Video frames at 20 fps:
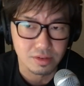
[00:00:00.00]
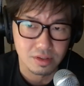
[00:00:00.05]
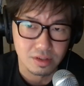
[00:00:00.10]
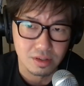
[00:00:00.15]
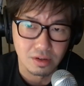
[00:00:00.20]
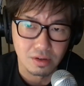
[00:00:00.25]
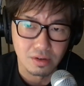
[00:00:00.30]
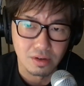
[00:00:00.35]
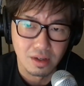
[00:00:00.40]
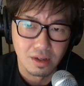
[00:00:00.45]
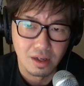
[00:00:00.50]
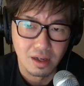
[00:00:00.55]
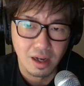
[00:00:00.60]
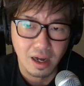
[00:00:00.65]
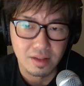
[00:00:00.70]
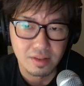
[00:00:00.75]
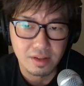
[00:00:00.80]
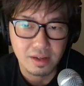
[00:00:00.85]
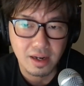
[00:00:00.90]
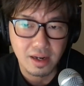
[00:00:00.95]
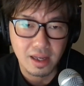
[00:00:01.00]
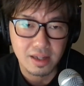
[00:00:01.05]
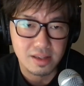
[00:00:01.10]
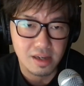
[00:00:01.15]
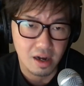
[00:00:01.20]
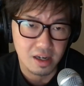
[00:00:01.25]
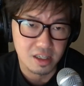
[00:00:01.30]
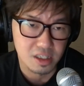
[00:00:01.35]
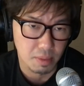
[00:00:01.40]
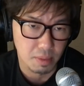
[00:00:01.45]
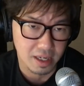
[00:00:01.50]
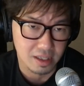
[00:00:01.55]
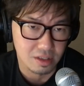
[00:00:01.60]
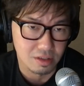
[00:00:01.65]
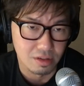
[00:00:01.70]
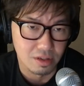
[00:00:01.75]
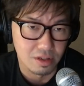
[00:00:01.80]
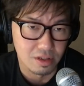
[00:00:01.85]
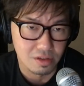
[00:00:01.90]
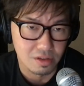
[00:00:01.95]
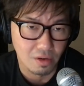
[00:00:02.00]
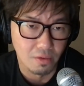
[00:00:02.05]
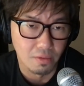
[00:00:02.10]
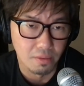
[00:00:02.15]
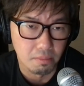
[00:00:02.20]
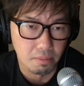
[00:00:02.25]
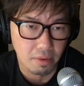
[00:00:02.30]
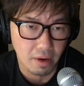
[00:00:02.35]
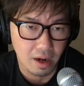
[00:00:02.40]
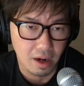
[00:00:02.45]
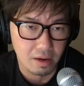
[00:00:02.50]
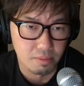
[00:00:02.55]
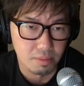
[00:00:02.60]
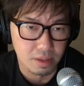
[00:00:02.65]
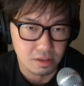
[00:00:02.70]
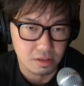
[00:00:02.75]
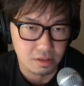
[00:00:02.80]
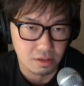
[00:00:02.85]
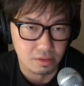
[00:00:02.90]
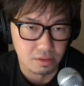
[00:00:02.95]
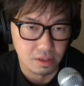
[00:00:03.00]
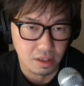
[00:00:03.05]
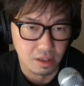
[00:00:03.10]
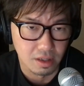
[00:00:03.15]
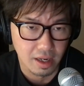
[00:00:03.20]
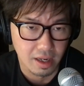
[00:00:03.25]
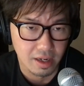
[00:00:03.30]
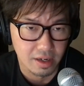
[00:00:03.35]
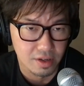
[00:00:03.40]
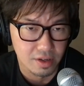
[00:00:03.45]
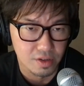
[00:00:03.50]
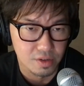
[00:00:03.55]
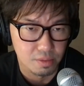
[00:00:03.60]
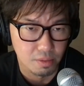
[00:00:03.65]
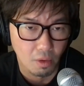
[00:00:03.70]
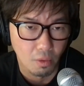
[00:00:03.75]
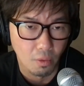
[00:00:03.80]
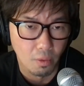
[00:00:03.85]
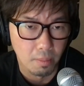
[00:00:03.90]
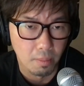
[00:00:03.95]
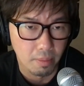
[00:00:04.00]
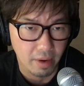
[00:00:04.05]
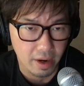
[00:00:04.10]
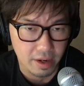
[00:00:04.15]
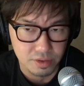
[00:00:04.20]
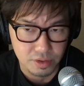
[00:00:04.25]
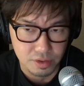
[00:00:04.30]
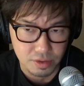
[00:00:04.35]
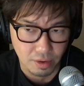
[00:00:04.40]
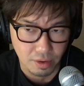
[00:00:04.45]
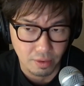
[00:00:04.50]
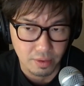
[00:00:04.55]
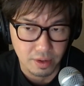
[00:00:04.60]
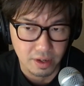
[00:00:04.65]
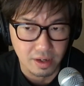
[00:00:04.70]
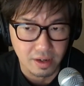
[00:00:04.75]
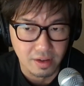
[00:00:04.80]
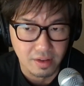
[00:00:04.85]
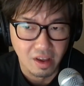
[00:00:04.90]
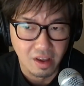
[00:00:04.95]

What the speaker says: So I think that ties back to his own brand persona and his own brand story,